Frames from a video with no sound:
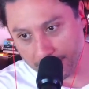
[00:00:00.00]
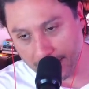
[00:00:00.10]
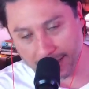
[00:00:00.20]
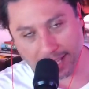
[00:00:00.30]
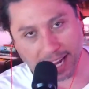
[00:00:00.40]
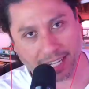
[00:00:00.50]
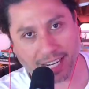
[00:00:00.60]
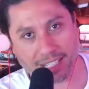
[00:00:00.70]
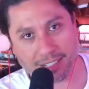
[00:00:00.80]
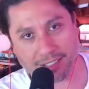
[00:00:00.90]
And in that
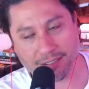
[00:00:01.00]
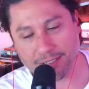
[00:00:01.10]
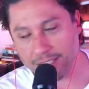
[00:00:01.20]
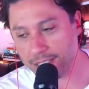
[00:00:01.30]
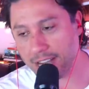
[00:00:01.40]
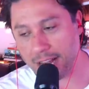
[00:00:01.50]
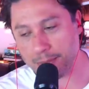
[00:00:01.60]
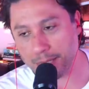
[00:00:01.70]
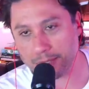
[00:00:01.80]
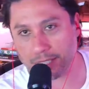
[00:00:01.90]
case, you just got to
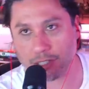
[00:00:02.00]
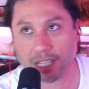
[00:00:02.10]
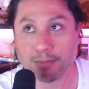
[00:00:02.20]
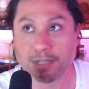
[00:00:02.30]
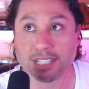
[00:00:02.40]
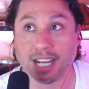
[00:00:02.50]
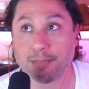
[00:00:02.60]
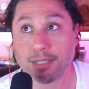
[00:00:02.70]
be able to shed them aside.